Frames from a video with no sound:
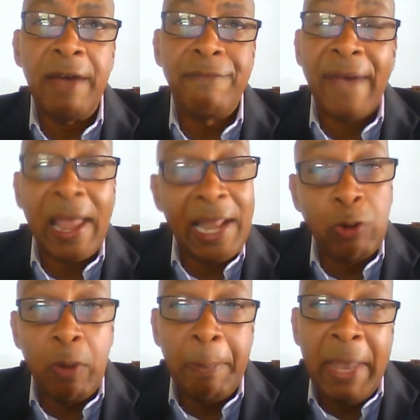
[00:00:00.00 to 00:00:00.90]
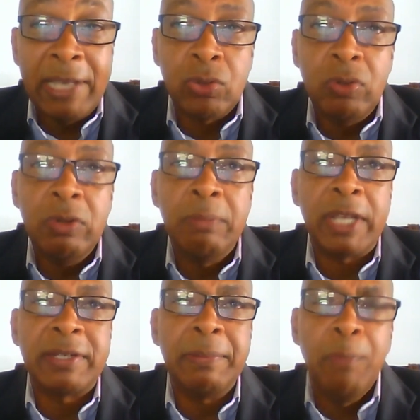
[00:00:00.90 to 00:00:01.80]
violate or men too,
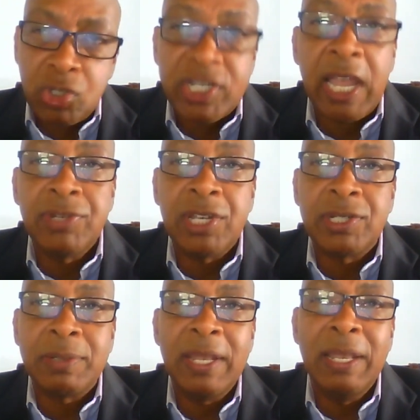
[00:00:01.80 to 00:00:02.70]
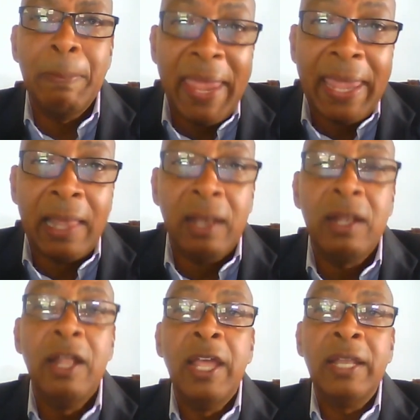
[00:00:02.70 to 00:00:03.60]
but most times it's the male
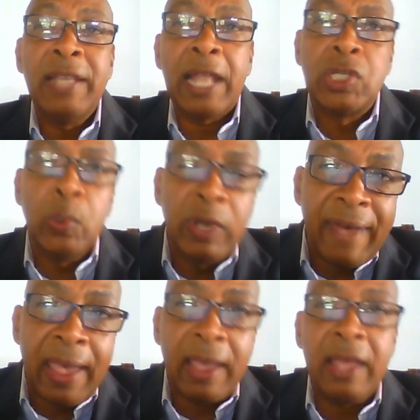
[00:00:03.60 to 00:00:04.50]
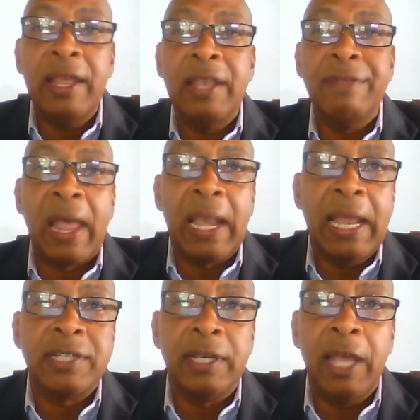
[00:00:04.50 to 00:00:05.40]
that's doing the
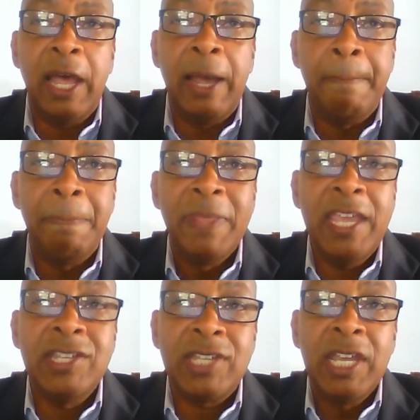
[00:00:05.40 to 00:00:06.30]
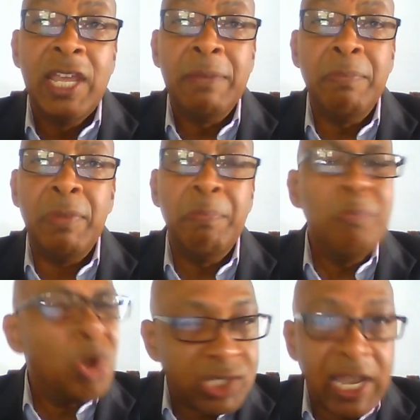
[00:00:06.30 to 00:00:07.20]
violating.
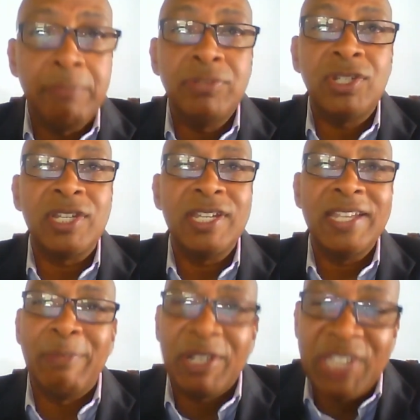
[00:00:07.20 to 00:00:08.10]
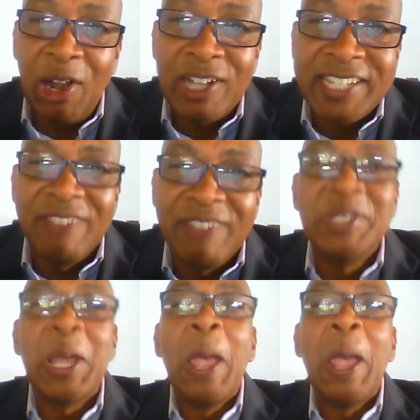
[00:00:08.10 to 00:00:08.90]
Most times, I'm not saying all times,